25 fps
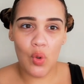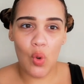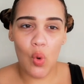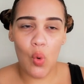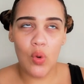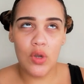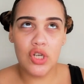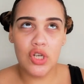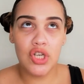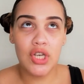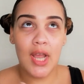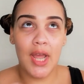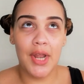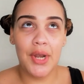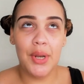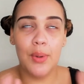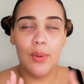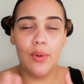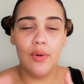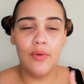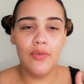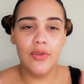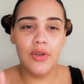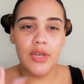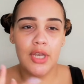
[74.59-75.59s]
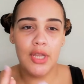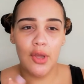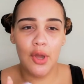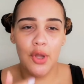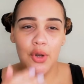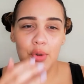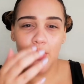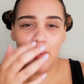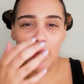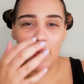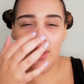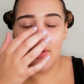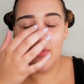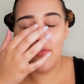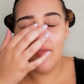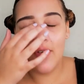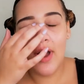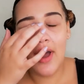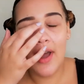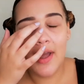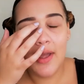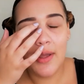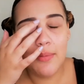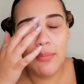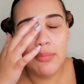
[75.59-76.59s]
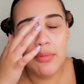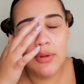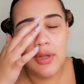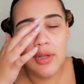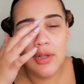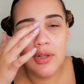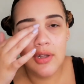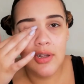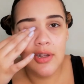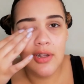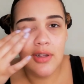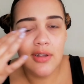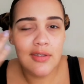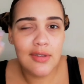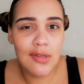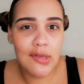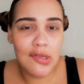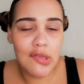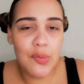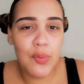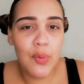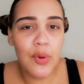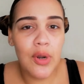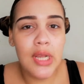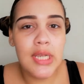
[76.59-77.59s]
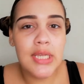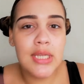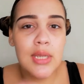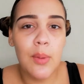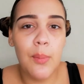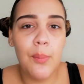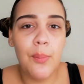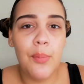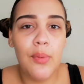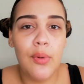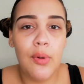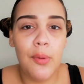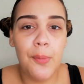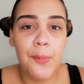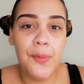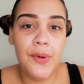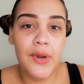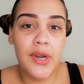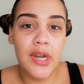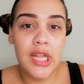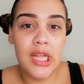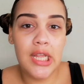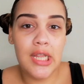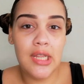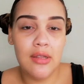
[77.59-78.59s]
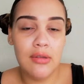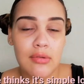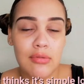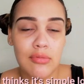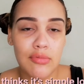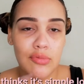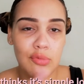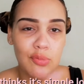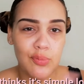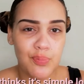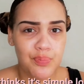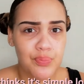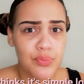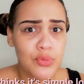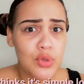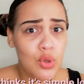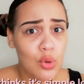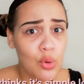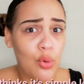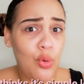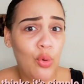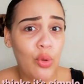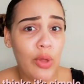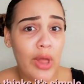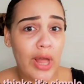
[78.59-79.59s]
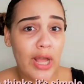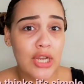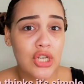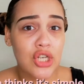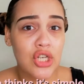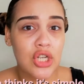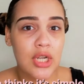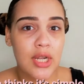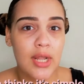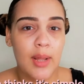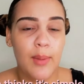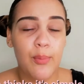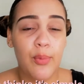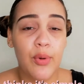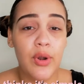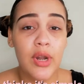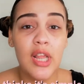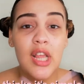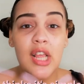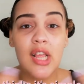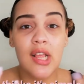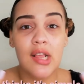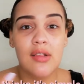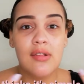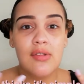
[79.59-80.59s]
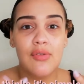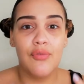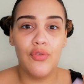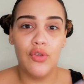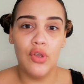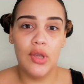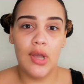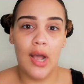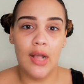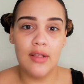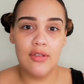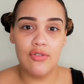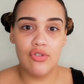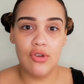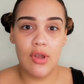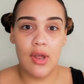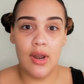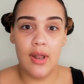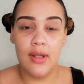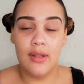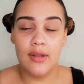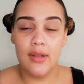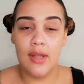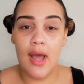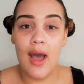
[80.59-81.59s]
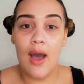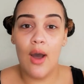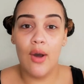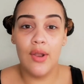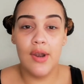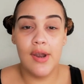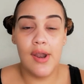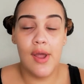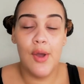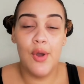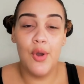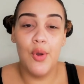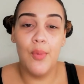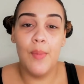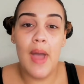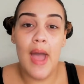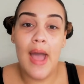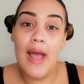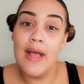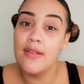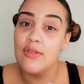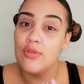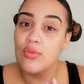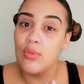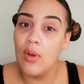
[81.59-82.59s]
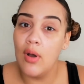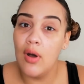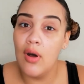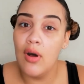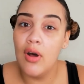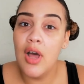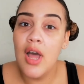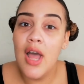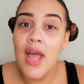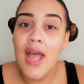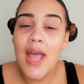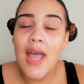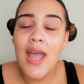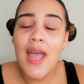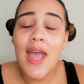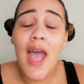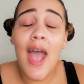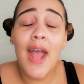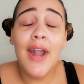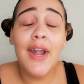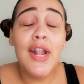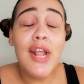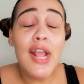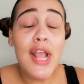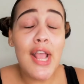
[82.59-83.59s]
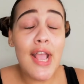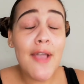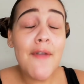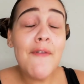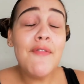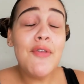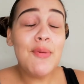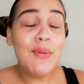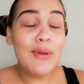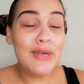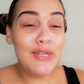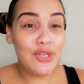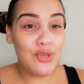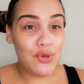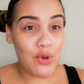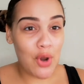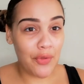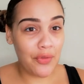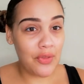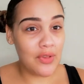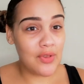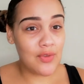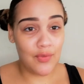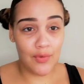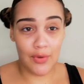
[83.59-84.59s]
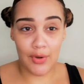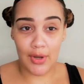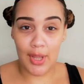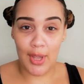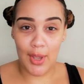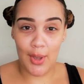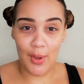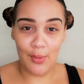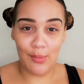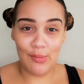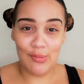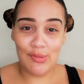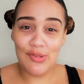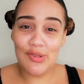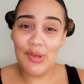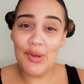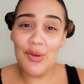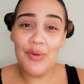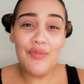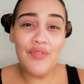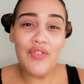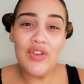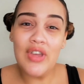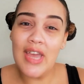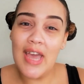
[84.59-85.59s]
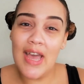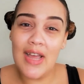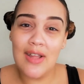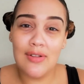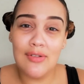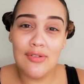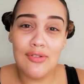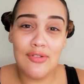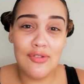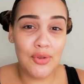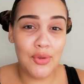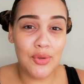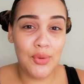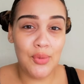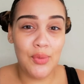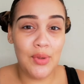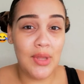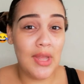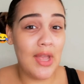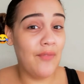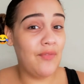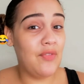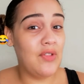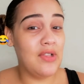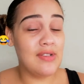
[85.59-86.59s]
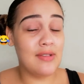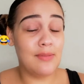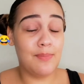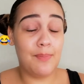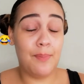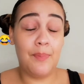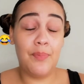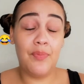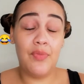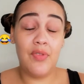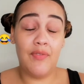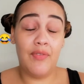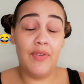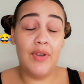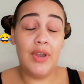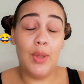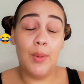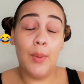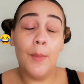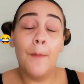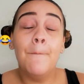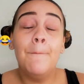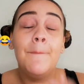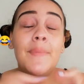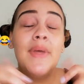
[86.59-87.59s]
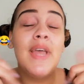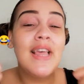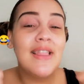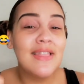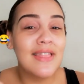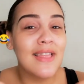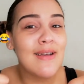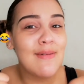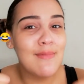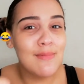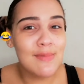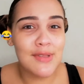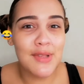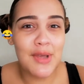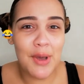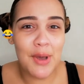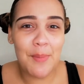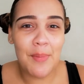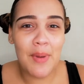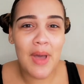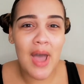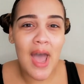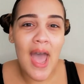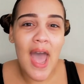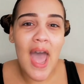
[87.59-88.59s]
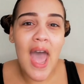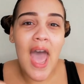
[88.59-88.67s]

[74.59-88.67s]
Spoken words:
or shadow of a neon wing vibe. So it's pretty simple, pretty cool actually, and pretty easy for you guys to try it out at home as well. And if you enjoy this video, don't forget to give this video big thumbs up